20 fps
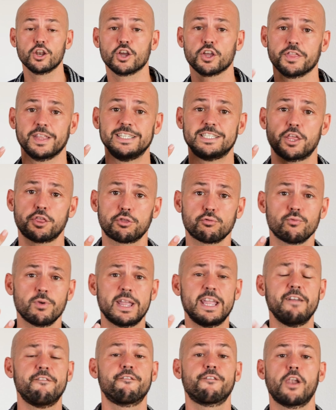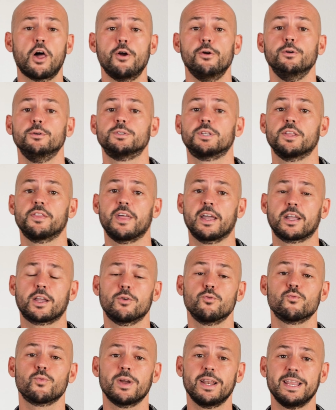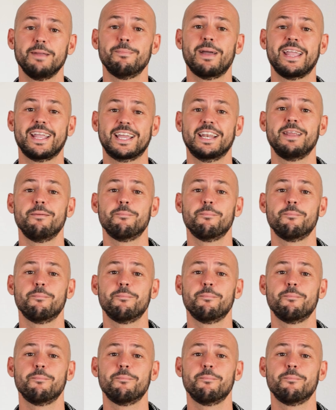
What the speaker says: a look at these 3 flows that can really make an